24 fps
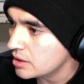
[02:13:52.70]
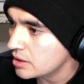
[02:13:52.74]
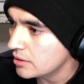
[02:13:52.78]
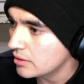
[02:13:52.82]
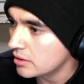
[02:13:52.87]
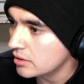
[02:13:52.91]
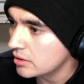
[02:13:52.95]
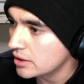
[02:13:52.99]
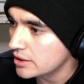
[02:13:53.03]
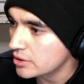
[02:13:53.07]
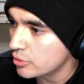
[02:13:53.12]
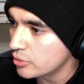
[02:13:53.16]
A
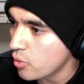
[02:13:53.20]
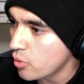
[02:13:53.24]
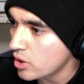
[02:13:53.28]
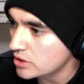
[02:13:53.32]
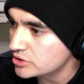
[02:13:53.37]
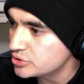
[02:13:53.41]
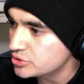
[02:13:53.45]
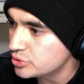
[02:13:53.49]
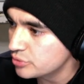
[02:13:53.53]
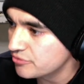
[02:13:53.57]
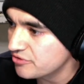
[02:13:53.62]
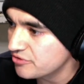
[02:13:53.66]
little
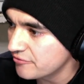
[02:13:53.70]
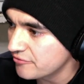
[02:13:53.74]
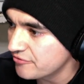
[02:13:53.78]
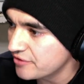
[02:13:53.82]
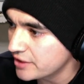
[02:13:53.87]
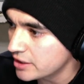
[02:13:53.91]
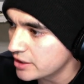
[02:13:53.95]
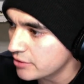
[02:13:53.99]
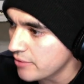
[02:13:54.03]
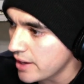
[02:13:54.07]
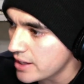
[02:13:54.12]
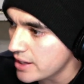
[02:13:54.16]
1-2 from
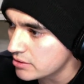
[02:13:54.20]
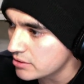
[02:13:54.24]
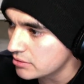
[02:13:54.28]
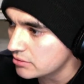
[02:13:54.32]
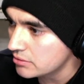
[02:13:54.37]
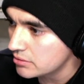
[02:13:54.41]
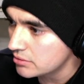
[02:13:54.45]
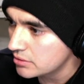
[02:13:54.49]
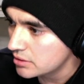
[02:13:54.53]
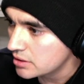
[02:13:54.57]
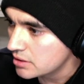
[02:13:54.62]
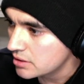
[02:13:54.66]
Figueiredo.
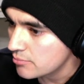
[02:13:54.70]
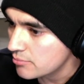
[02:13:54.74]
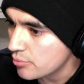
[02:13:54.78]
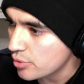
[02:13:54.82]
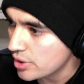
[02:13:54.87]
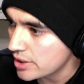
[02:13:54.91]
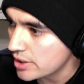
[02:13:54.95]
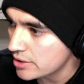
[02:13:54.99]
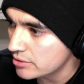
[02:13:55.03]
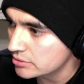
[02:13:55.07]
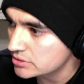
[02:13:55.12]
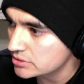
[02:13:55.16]

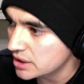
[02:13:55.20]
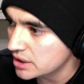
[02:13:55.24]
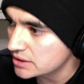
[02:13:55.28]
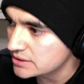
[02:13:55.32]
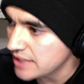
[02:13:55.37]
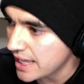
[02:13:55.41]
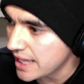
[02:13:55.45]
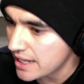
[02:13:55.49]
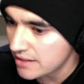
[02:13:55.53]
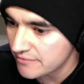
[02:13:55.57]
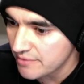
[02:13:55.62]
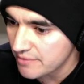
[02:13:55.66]
Moreno ducked
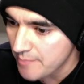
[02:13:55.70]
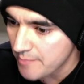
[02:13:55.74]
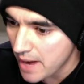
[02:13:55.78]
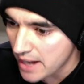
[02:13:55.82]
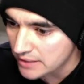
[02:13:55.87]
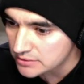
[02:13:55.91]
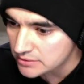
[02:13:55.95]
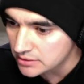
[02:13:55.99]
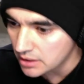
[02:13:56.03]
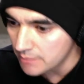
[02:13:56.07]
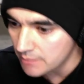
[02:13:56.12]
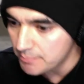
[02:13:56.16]
out of it,
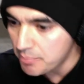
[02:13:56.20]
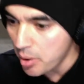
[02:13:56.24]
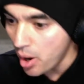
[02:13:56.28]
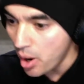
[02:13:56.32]
backed up.